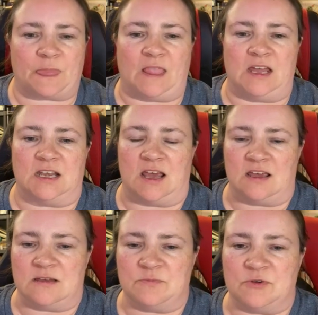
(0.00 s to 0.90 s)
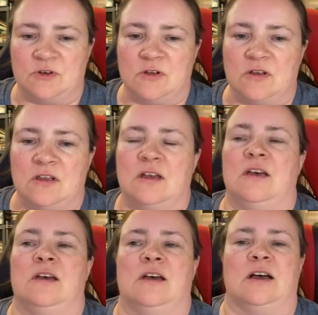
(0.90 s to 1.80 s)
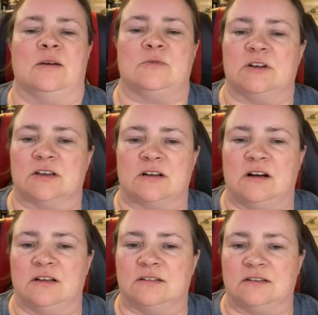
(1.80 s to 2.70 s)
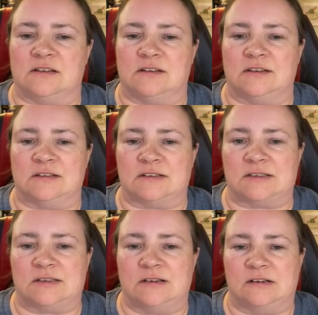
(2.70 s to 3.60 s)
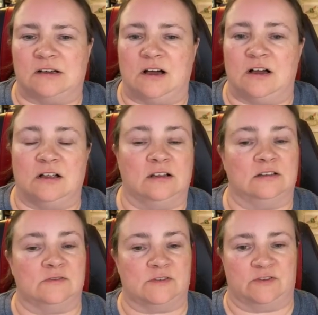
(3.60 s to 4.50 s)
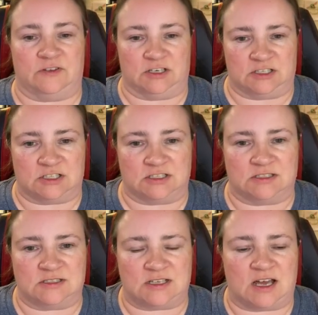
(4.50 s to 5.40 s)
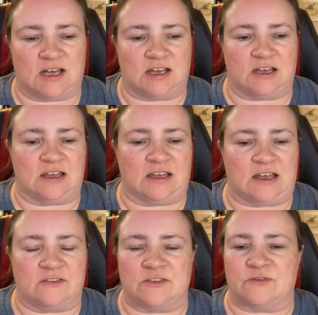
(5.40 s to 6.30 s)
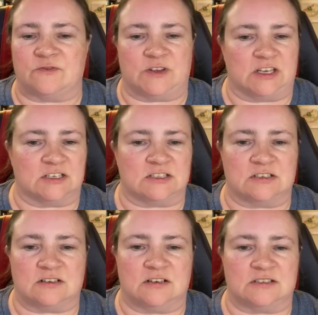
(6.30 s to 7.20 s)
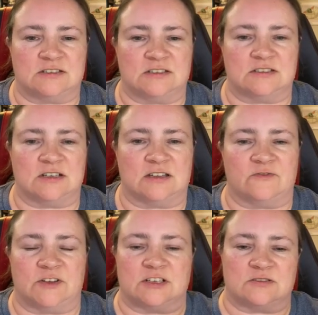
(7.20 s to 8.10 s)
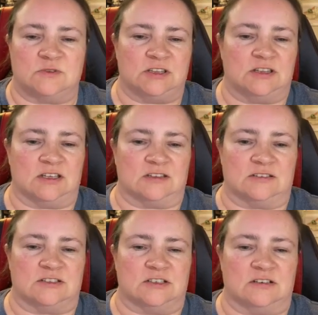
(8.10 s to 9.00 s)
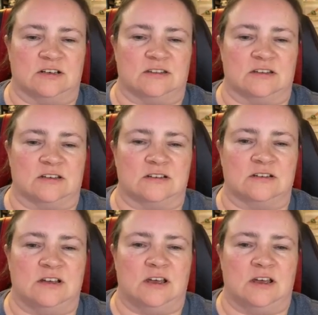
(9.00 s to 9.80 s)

In April, I want to call it all of the finishes. I haven't finished a cross stitch. I've finished one thing this year, I think.